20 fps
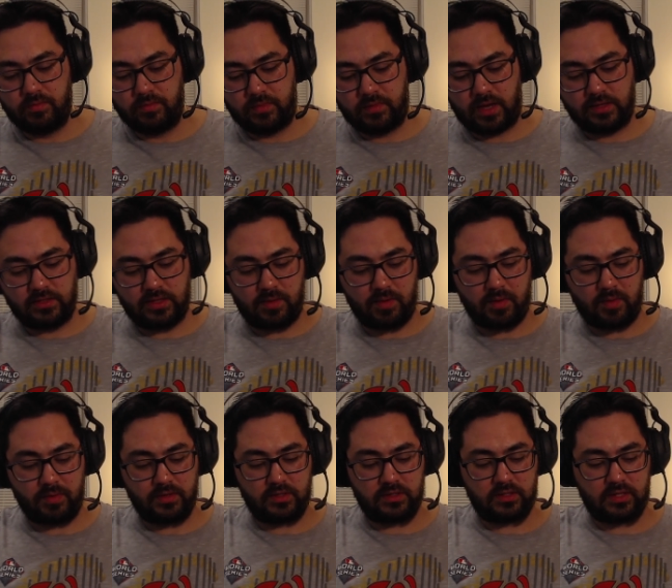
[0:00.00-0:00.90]
guessing that might
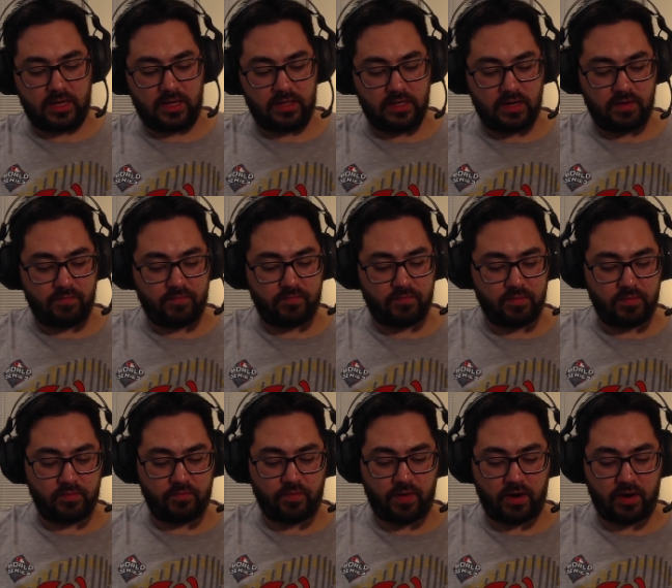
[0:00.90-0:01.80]
be slightly different from
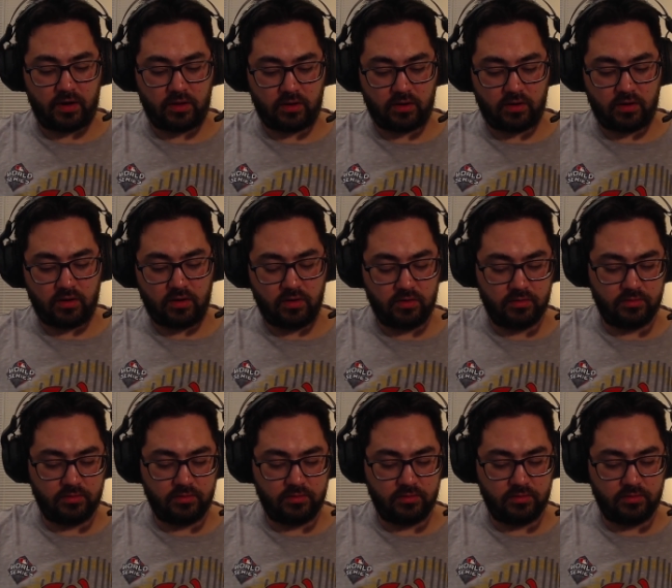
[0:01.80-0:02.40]
the regular